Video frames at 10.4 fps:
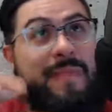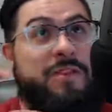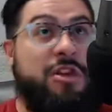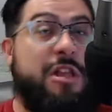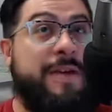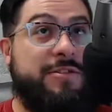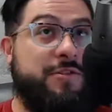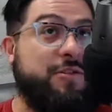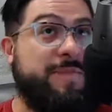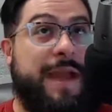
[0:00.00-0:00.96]
it's all about
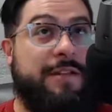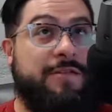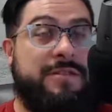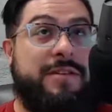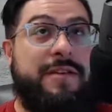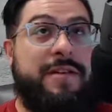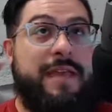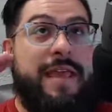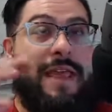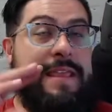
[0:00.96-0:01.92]
search patterns,
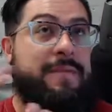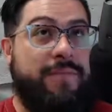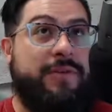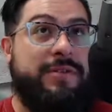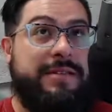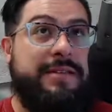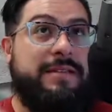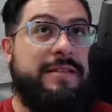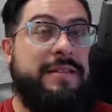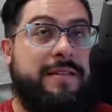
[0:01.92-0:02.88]
hitting the
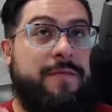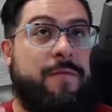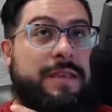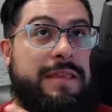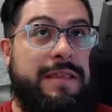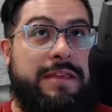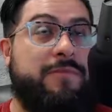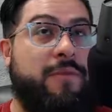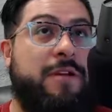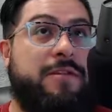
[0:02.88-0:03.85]
person when they need
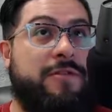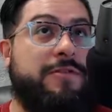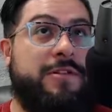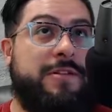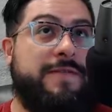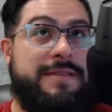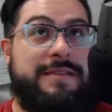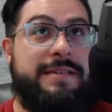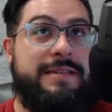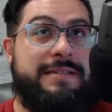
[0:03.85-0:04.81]
your product, good, or
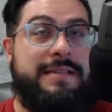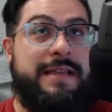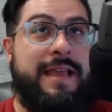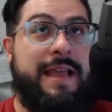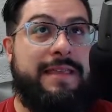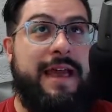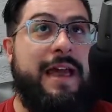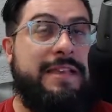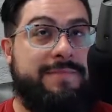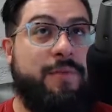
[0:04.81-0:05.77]
services at the
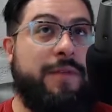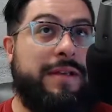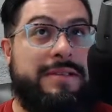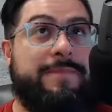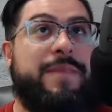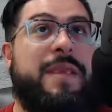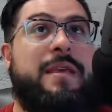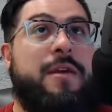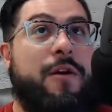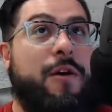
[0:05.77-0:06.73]
highest point.
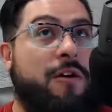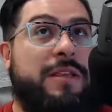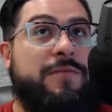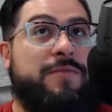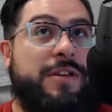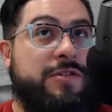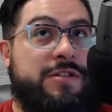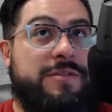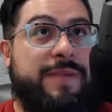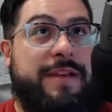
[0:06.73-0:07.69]
Online
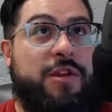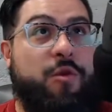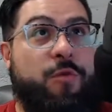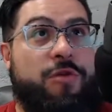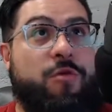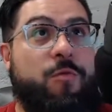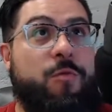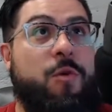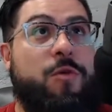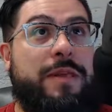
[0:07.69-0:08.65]
research is playing a critical
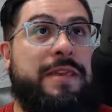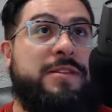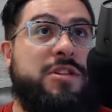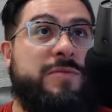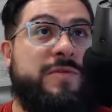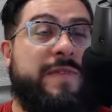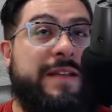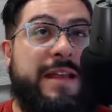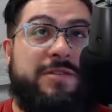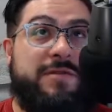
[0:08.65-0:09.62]
role in consumers'
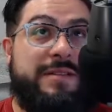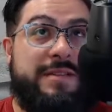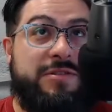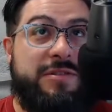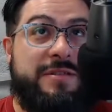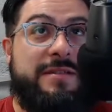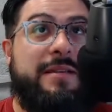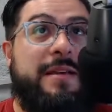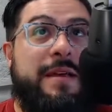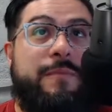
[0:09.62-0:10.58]
financial decisions,
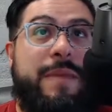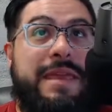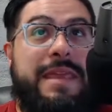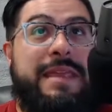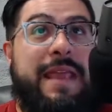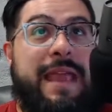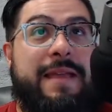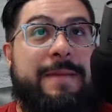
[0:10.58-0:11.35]
making